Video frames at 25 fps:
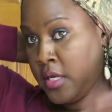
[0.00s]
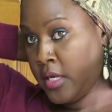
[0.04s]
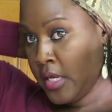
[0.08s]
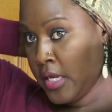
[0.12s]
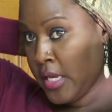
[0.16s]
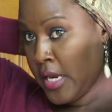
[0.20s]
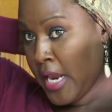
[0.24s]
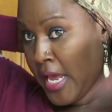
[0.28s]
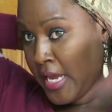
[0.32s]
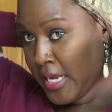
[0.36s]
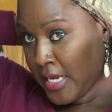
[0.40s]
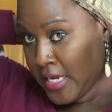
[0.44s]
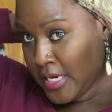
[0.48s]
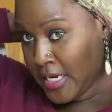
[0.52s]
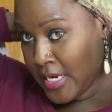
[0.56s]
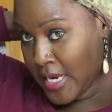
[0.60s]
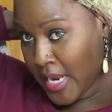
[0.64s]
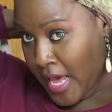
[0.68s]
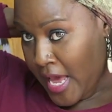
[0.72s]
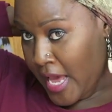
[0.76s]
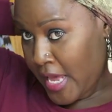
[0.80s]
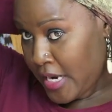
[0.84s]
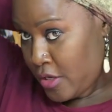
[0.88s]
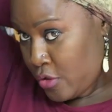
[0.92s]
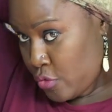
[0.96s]
And I can
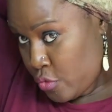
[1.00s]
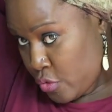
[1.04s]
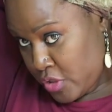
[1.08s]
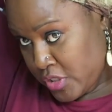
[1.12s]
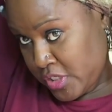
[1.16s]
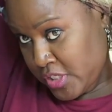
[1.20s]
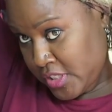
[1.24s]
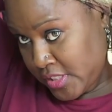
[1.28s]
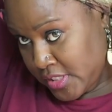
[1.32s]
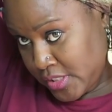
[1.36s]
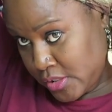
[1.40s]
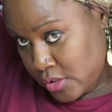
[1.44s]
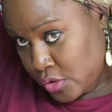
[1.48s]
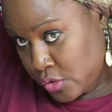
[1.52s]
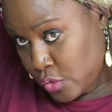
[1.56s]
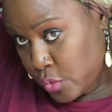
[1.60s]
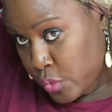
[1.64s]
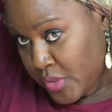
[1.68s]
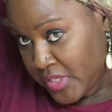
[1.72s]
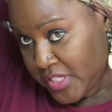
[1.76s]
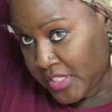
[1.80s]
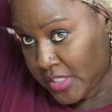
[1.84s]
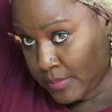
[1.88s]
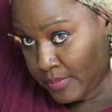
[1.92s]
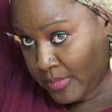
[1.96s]
knot it or just
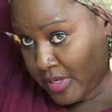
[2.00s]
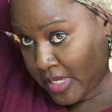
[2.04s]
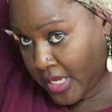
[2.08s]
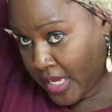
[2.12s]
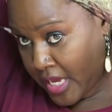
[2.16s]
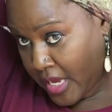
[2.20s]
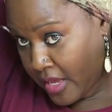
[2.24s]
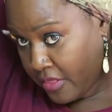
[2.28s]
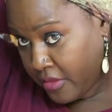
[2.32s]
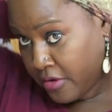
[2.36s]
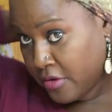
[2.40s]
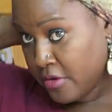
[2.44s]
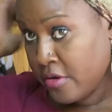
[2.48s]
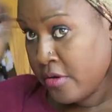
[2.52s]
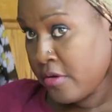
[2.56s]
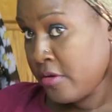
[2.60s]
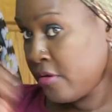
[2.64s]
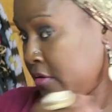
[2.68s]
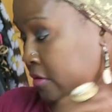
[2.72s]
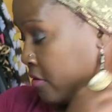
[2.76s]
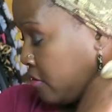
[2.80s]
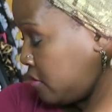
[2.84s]
twist them together.